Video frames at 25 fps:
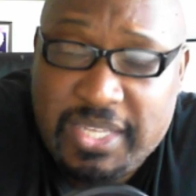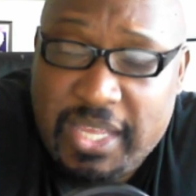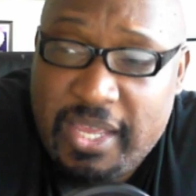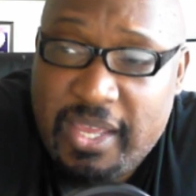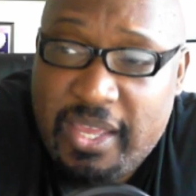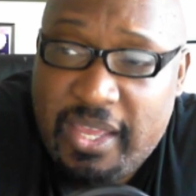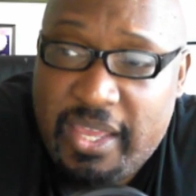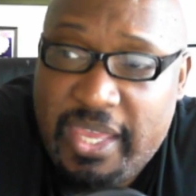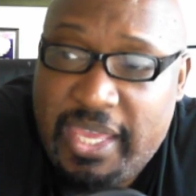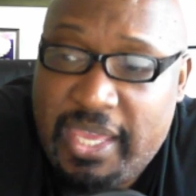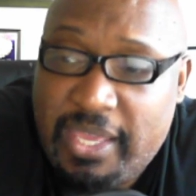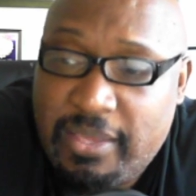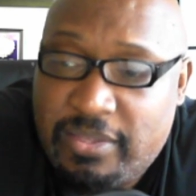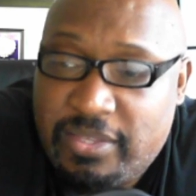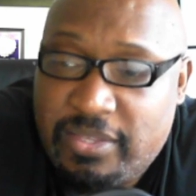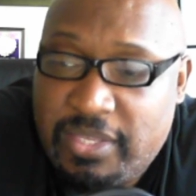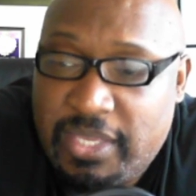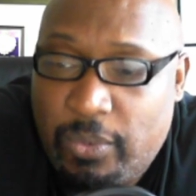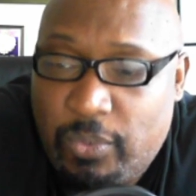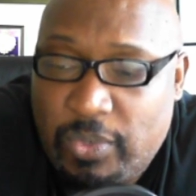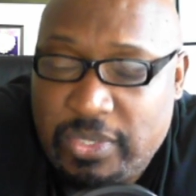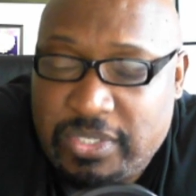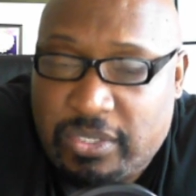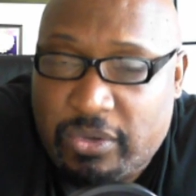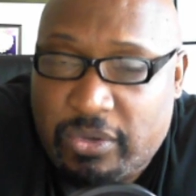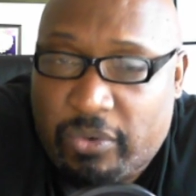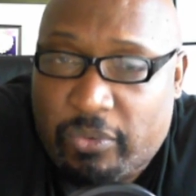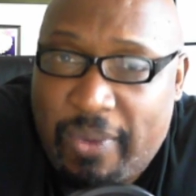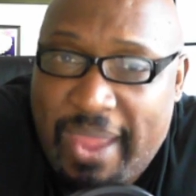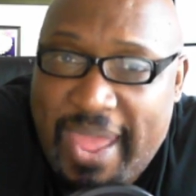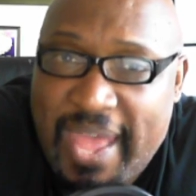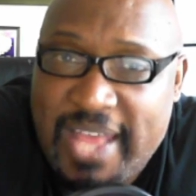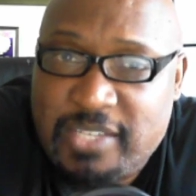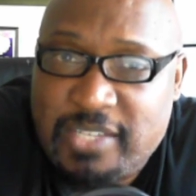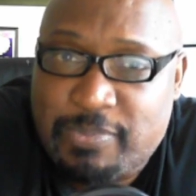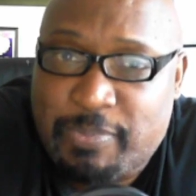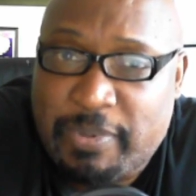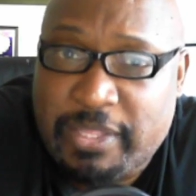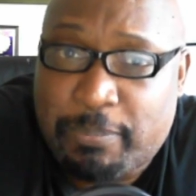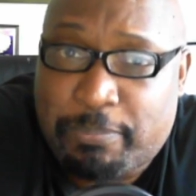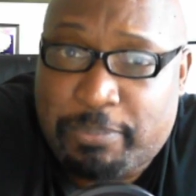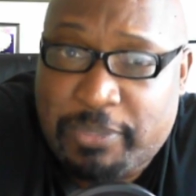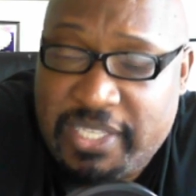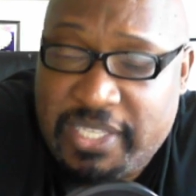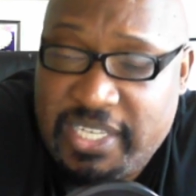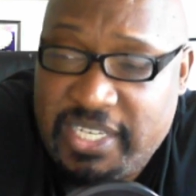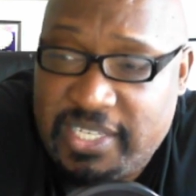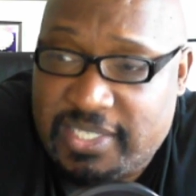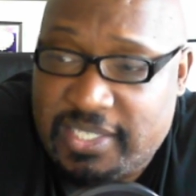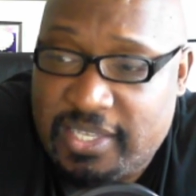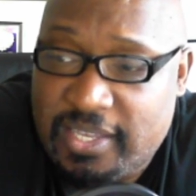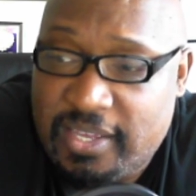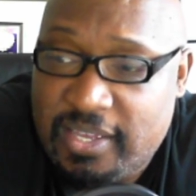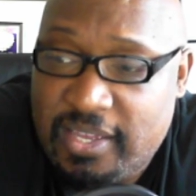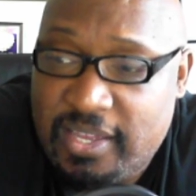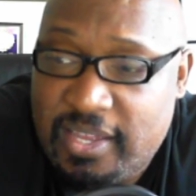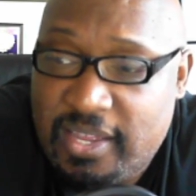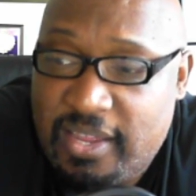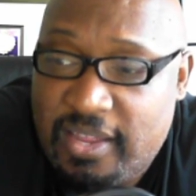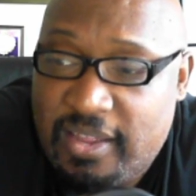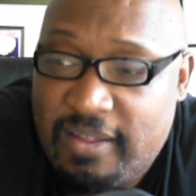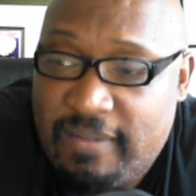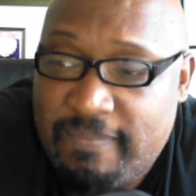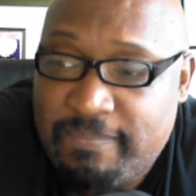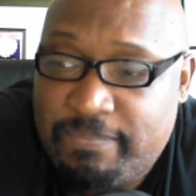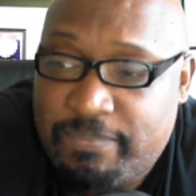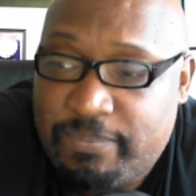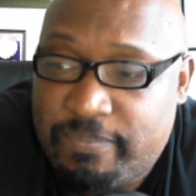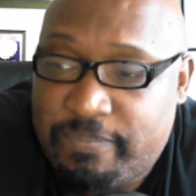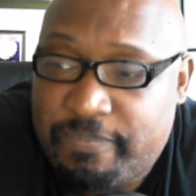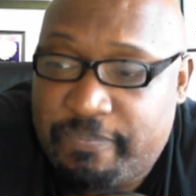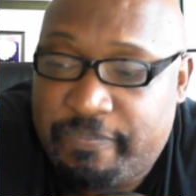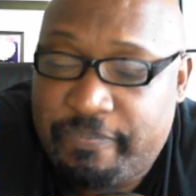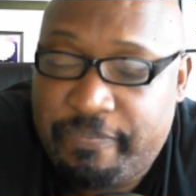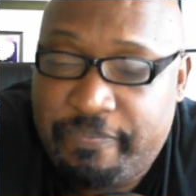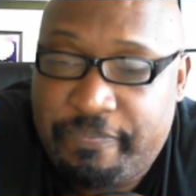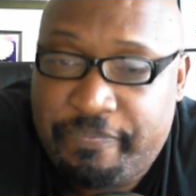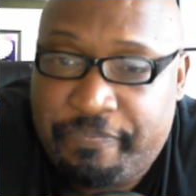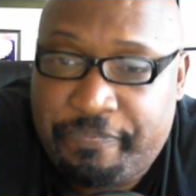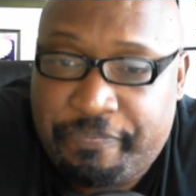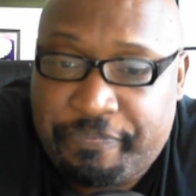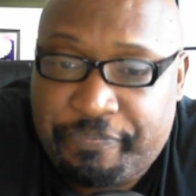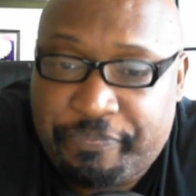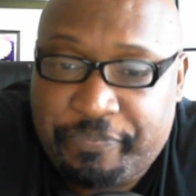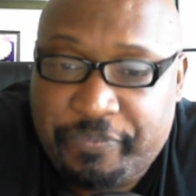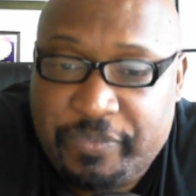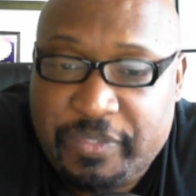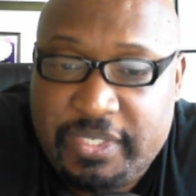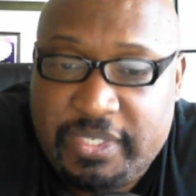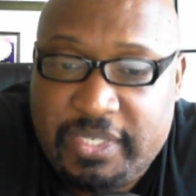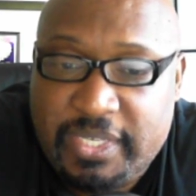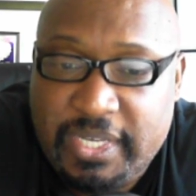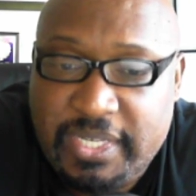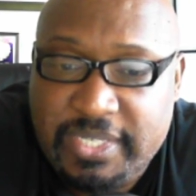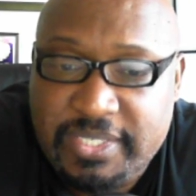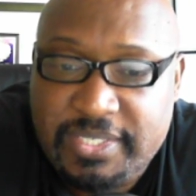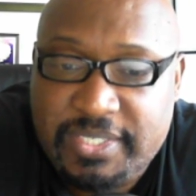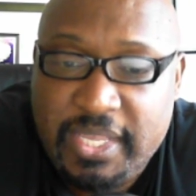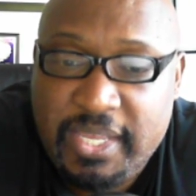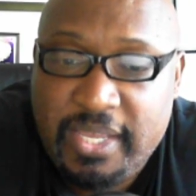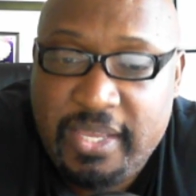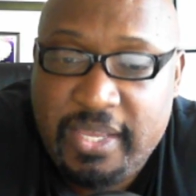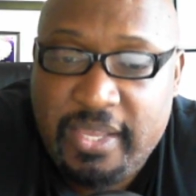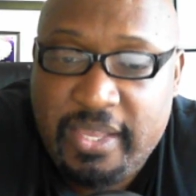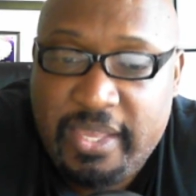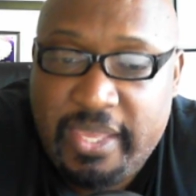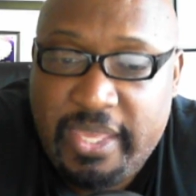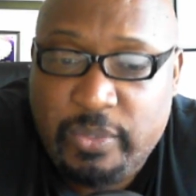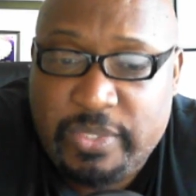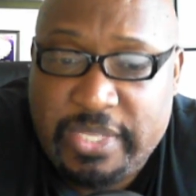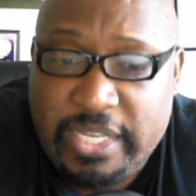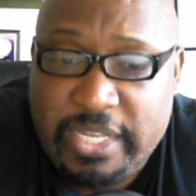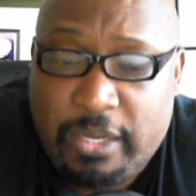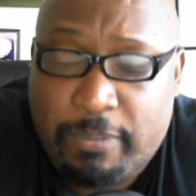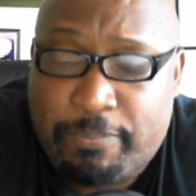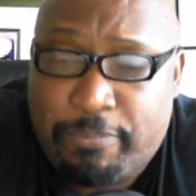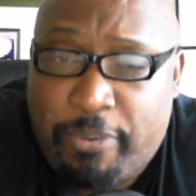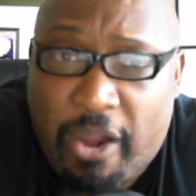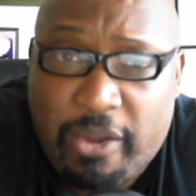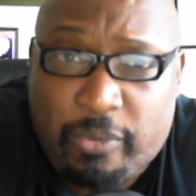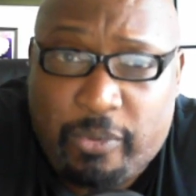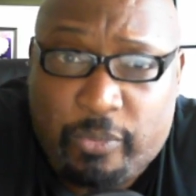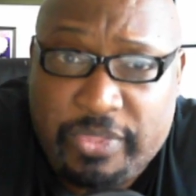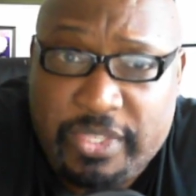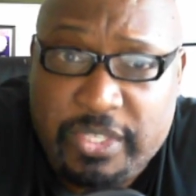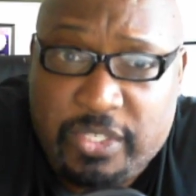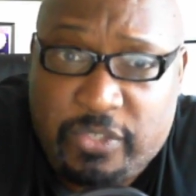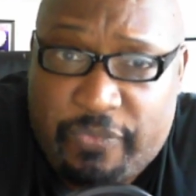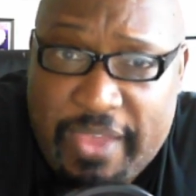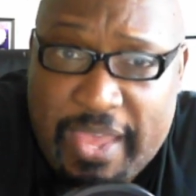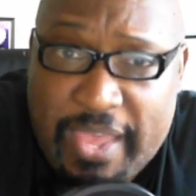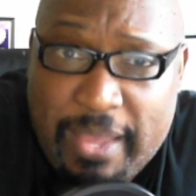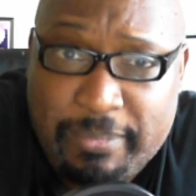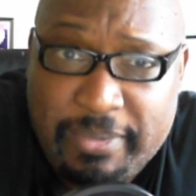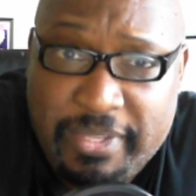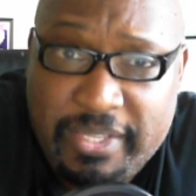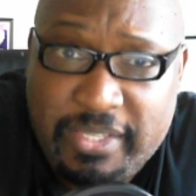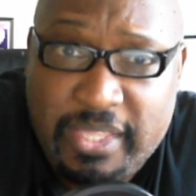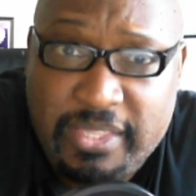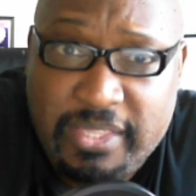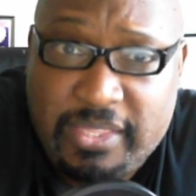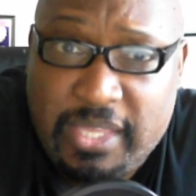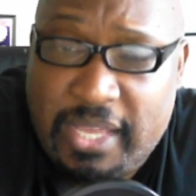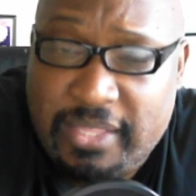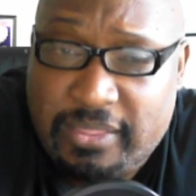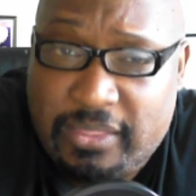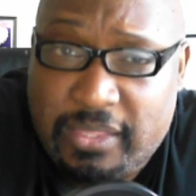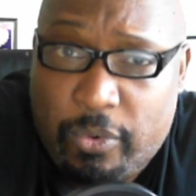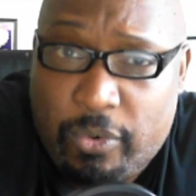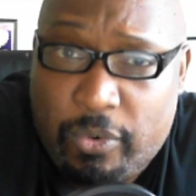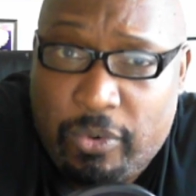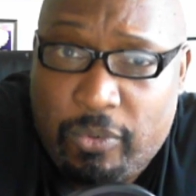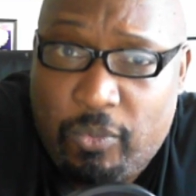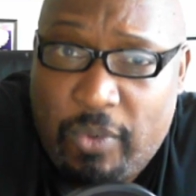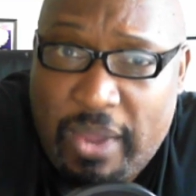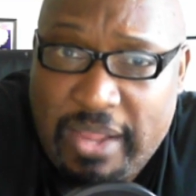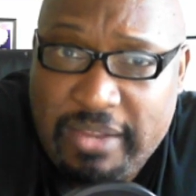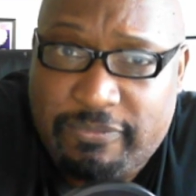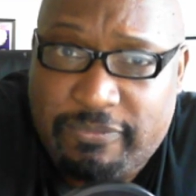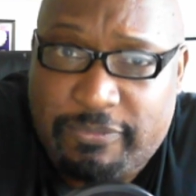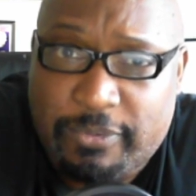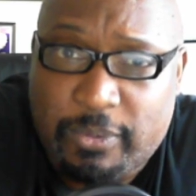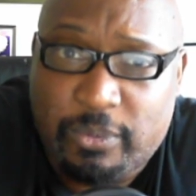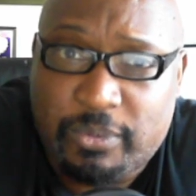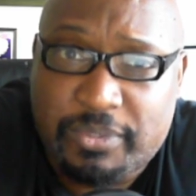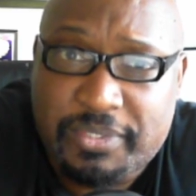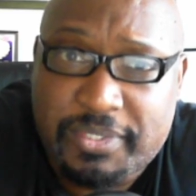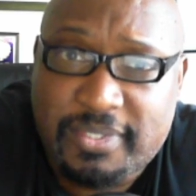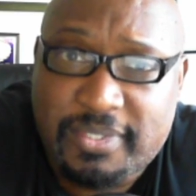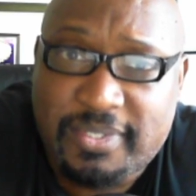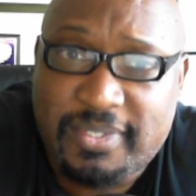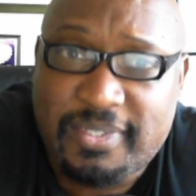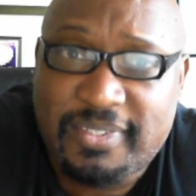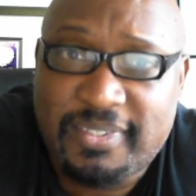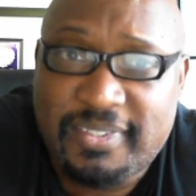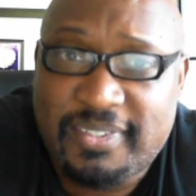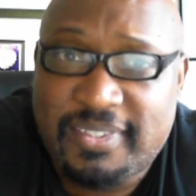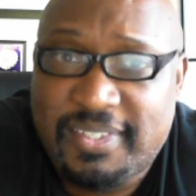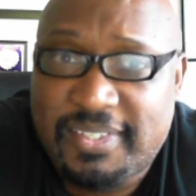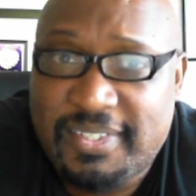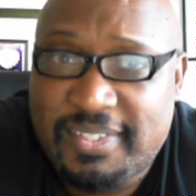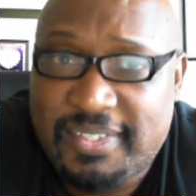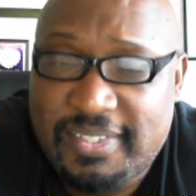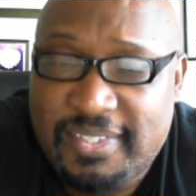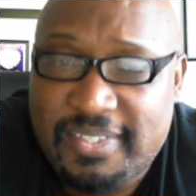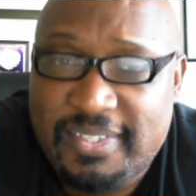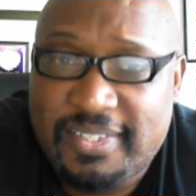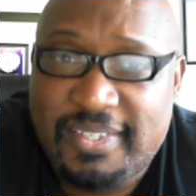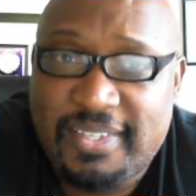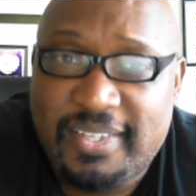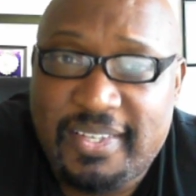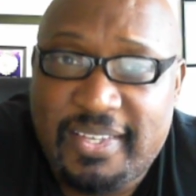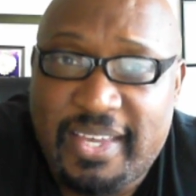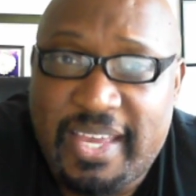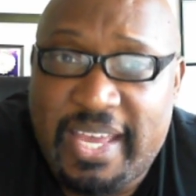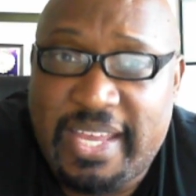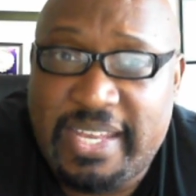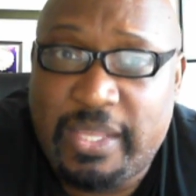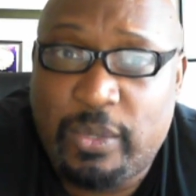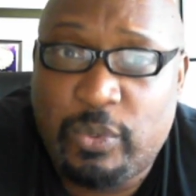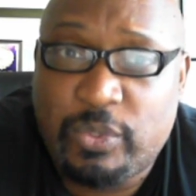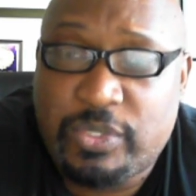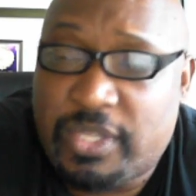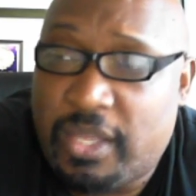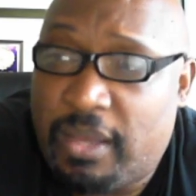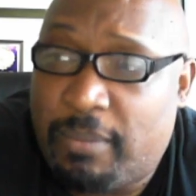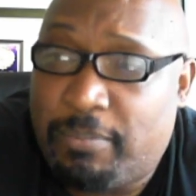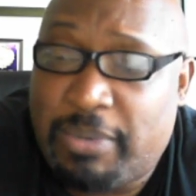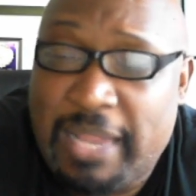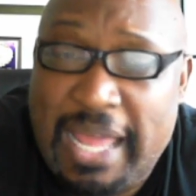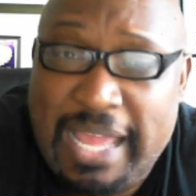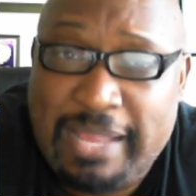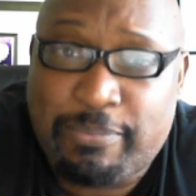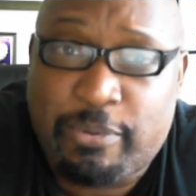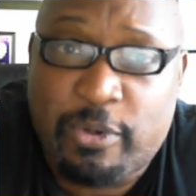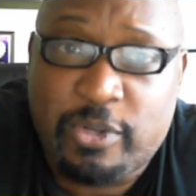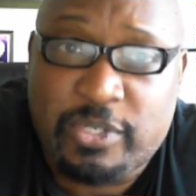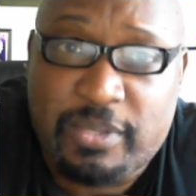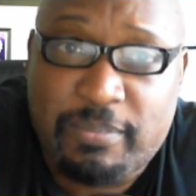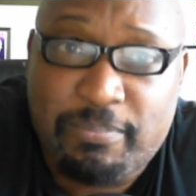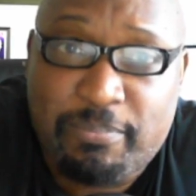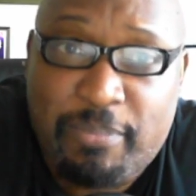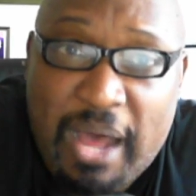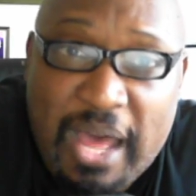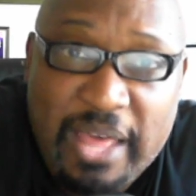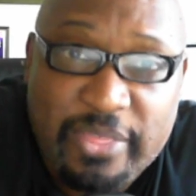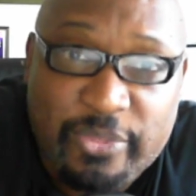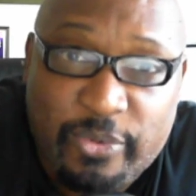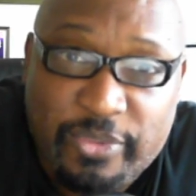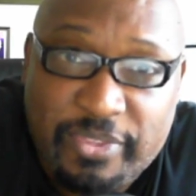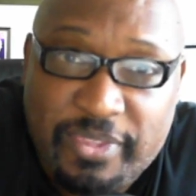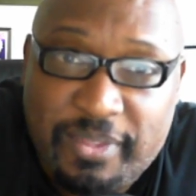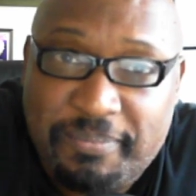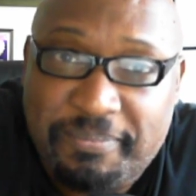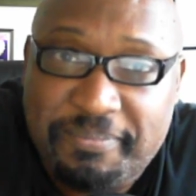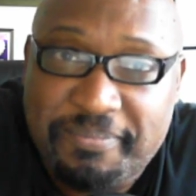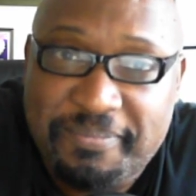He was harassed by the police because he was at a park with his family. They thought they were white folks. And he was a black person bothering them.